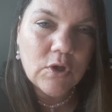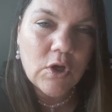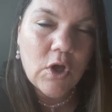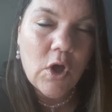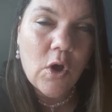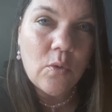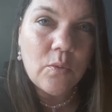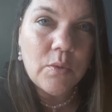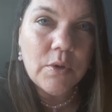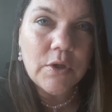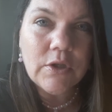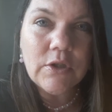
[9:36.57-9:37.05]

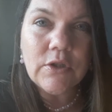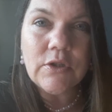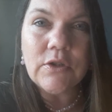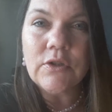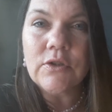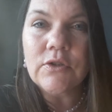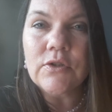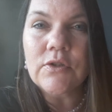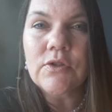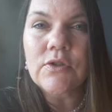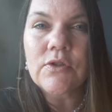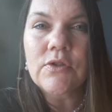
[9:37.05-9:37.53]

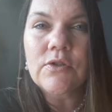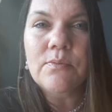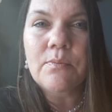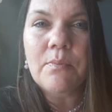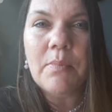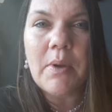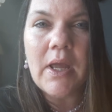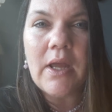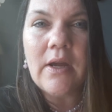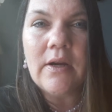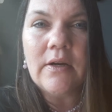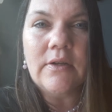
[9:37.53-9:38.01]
co-workers,
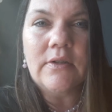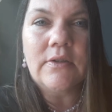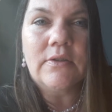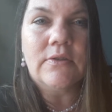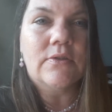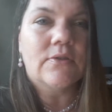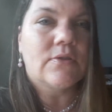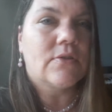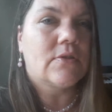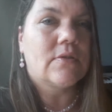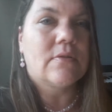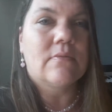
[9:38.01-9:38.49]

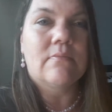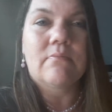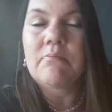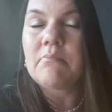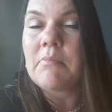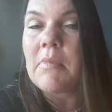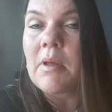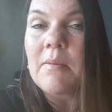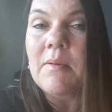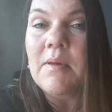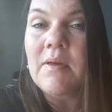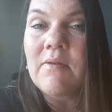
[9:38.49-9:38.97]
peers,
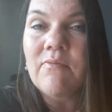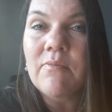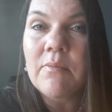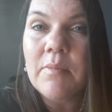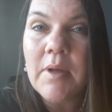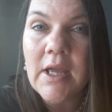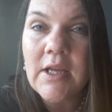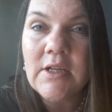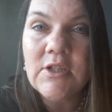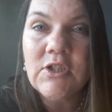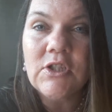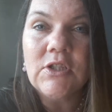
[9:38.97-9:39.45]
maybe
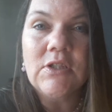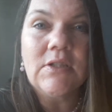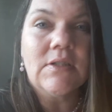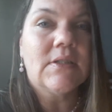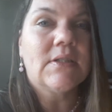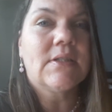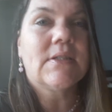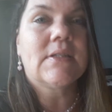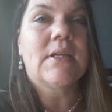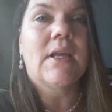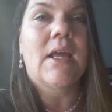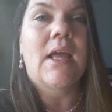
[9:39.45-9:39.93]
even
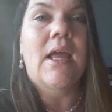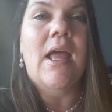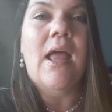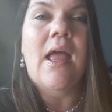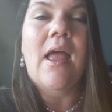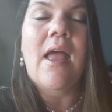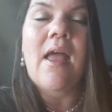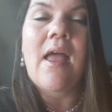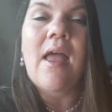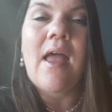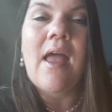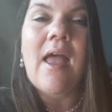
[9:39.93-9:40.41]
patients,
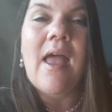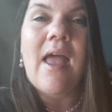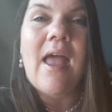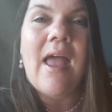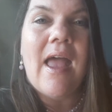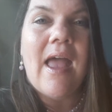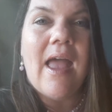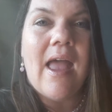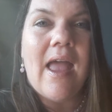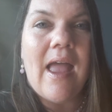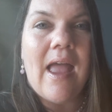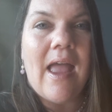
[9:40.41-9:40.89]

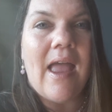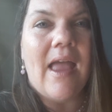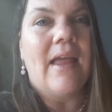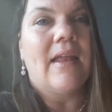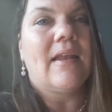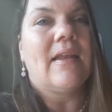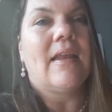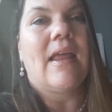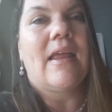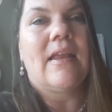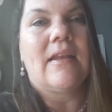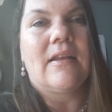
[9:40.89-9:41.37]

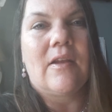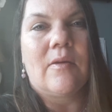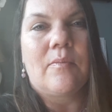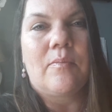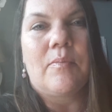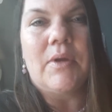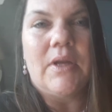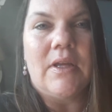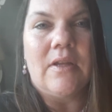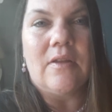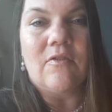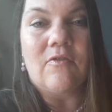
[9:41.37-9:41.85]
and end
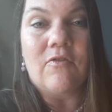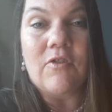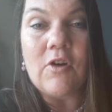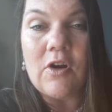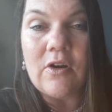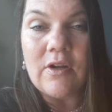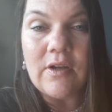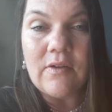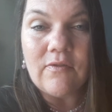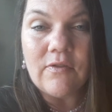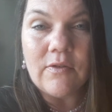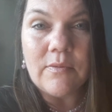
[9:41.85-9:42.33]
up being the
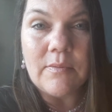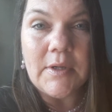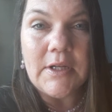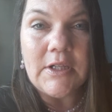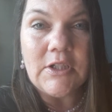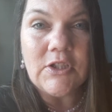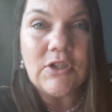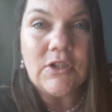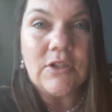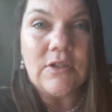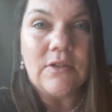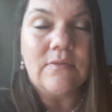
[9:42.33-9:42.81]
wrong
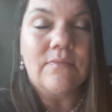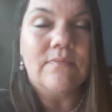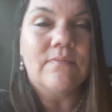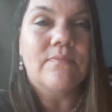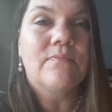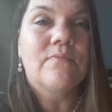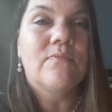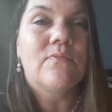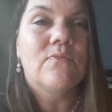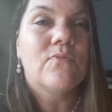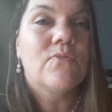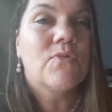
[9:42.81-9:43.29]

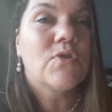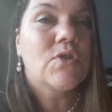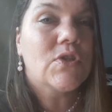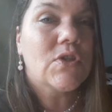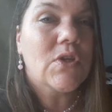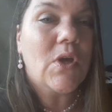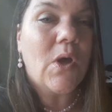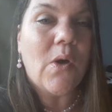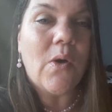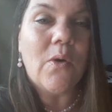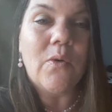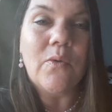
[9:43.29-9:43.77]
information.
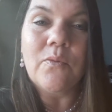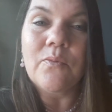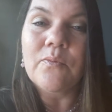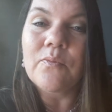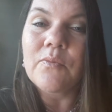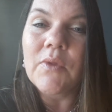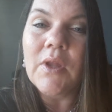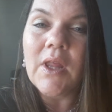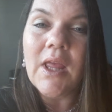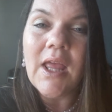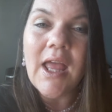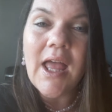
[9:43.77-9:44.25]
So,
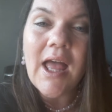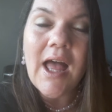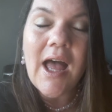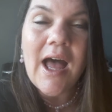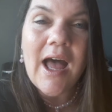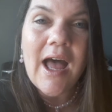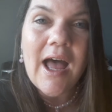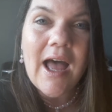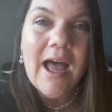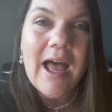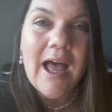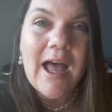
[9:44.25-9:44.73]

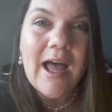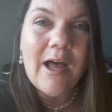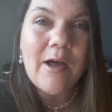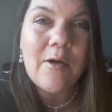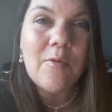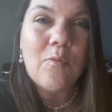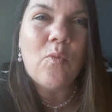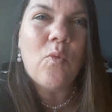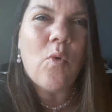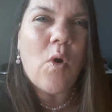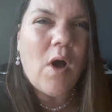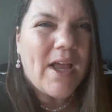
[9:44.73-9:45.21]

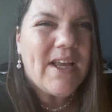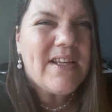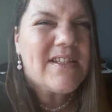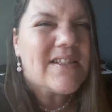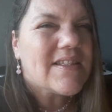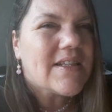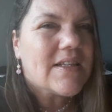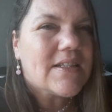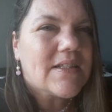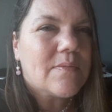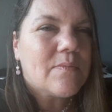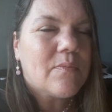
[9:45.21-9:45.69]
why
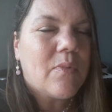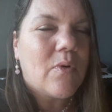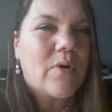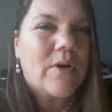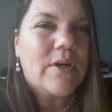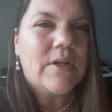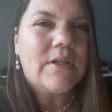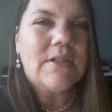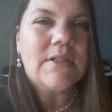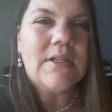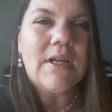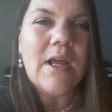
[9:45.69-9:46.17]
is this
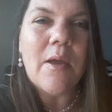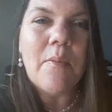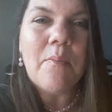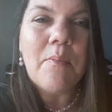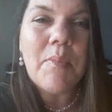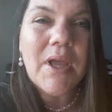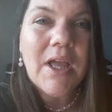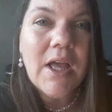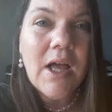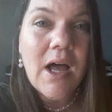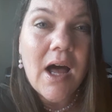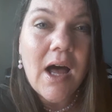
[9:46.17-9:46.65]

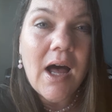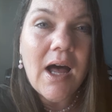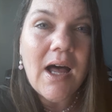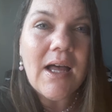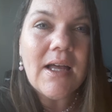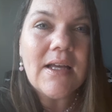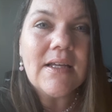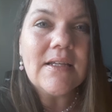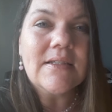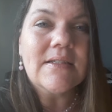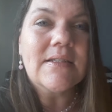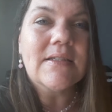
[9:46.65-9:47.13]
important?
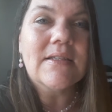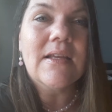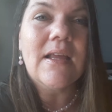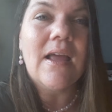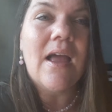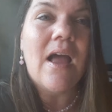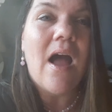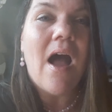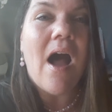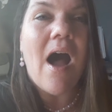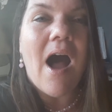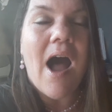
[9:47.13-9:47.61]
Because
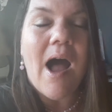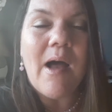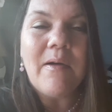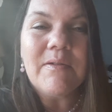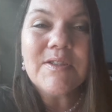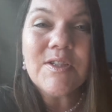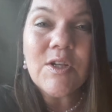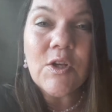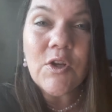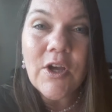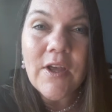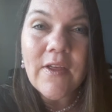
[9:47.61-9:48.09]
I
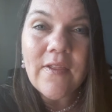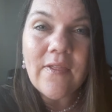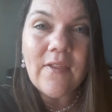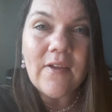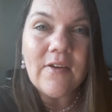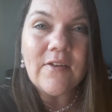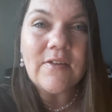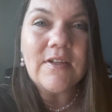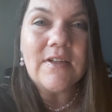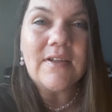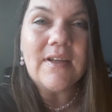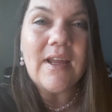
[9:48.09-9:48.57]
was looking
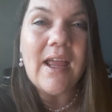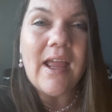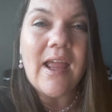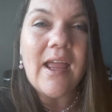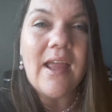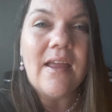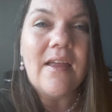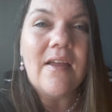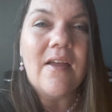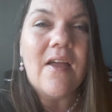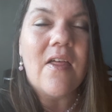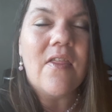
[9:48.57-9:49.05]
there
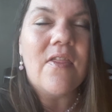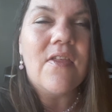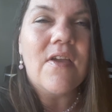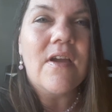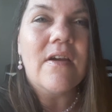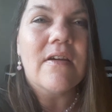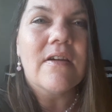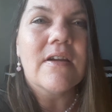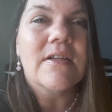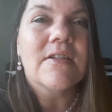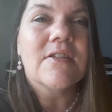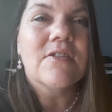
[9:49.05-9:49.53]
today,
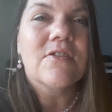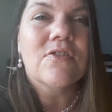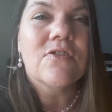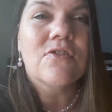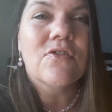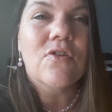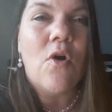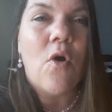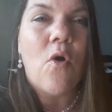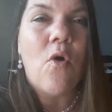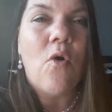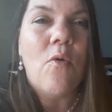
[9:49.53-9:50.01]
there is
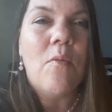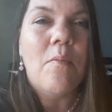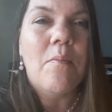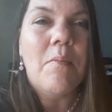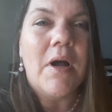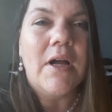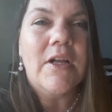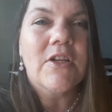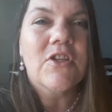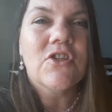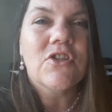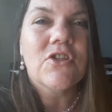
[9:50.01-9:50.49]
so
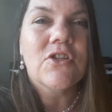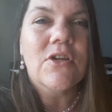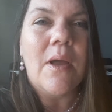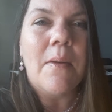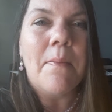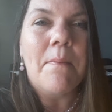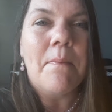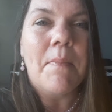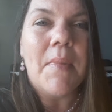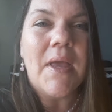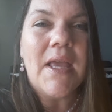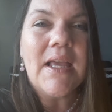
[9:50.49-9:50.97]
much
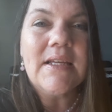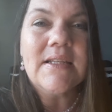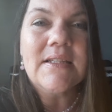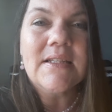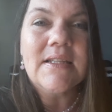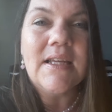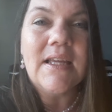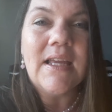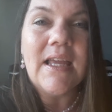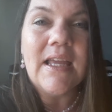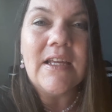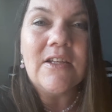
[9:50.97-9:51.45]

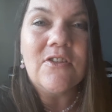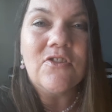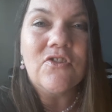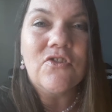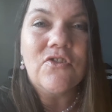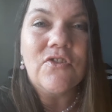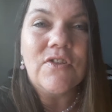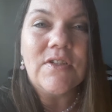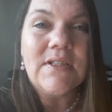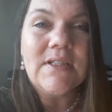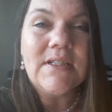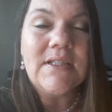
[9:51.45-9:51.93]
amazing,
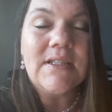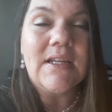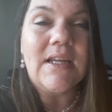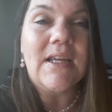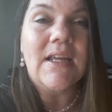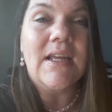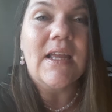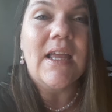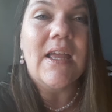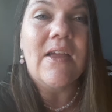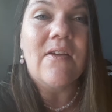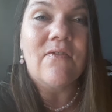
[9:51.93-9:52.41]

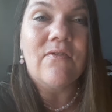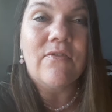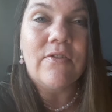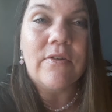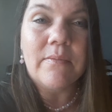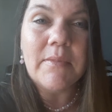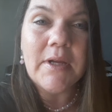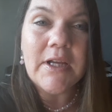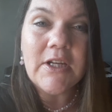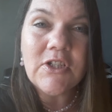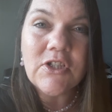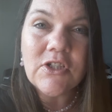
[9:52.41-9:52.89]
interesting
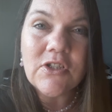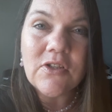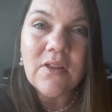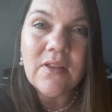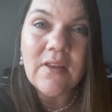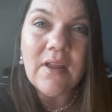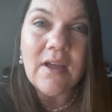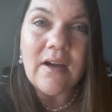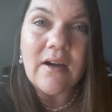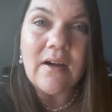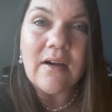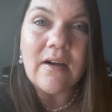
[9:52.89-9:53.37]

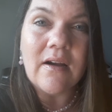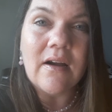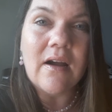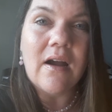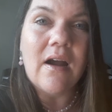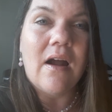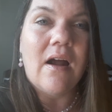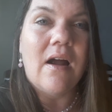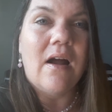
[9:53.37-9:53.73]
information there.